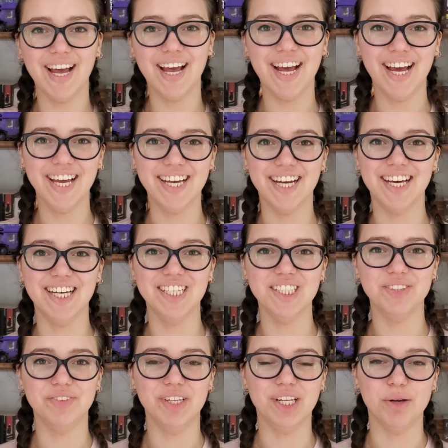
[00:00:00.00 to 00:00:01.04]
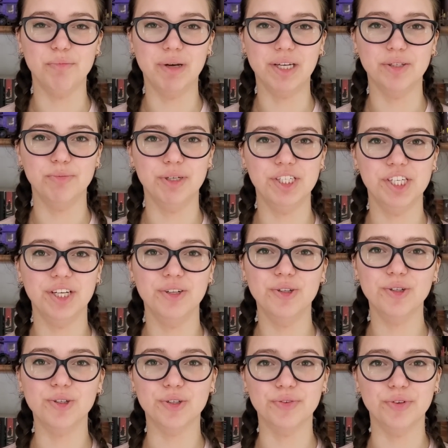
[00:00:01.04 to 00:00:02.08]
Hi guys, welcome back to my channel,
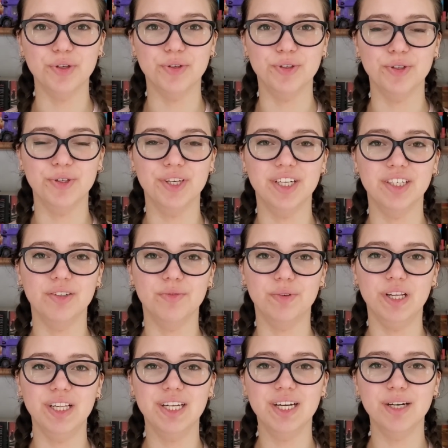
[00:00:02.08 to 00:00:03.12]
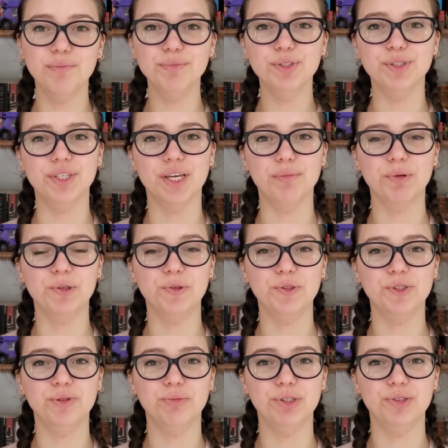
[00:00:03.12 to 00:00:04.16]
or if you're new here, welcome. Today I'm going
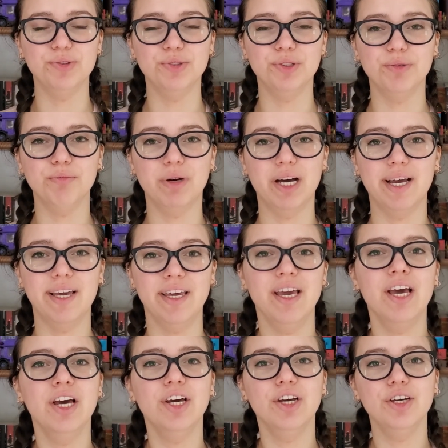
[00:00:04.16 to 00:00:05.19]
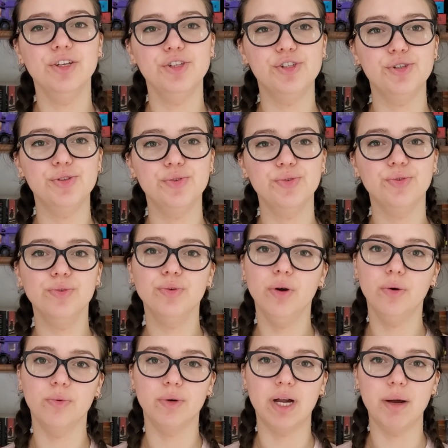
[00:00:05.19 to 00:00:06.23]
to be doing my June
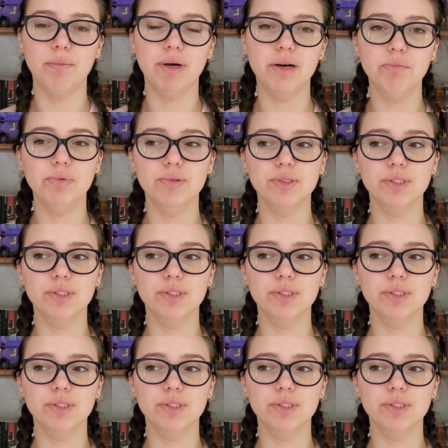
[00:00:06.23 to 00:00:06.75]
wrap-up.